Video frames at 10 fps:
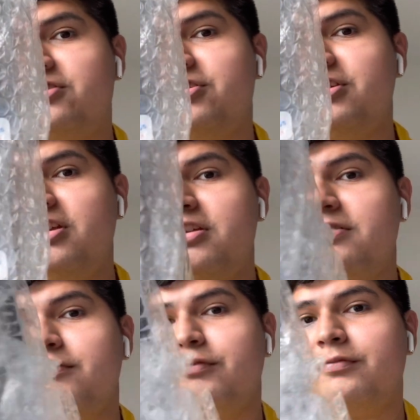she
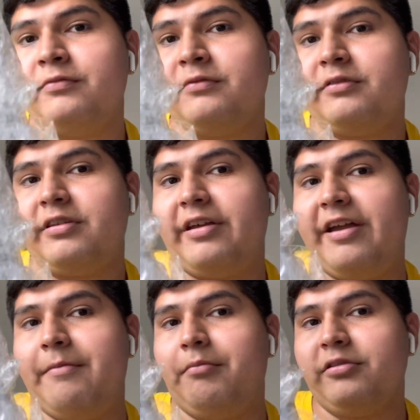
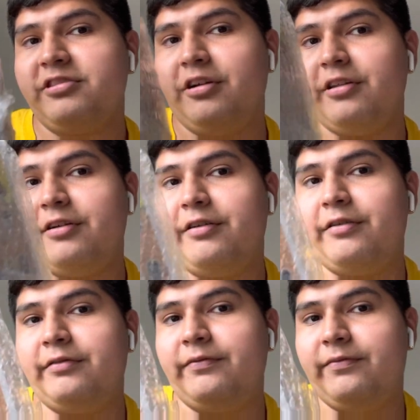and most of the
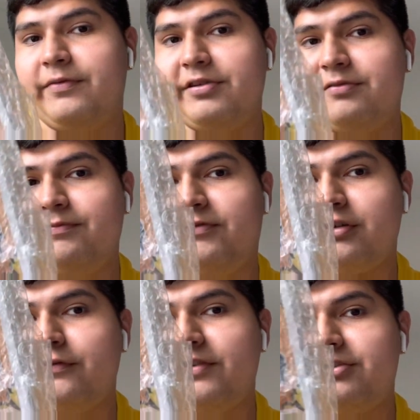other
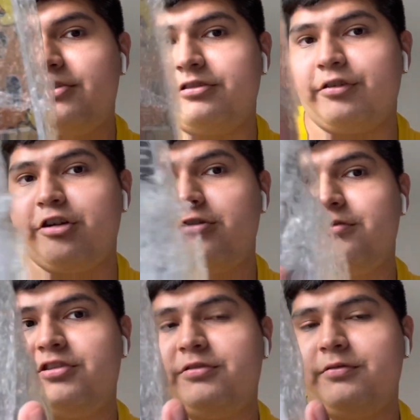Funko figures are going to
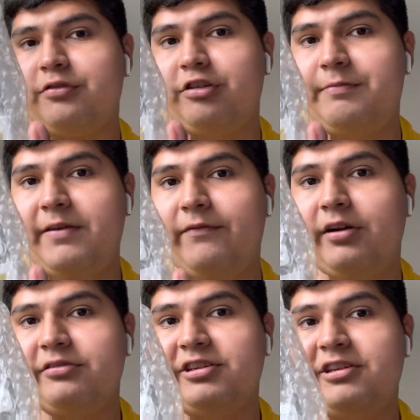going to be
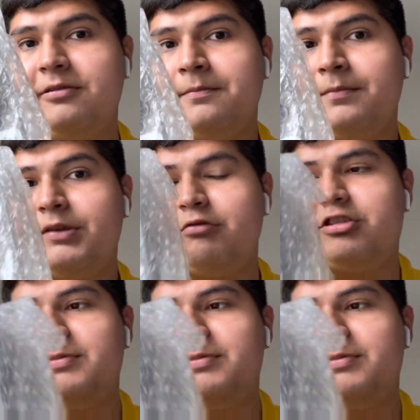vaulted, which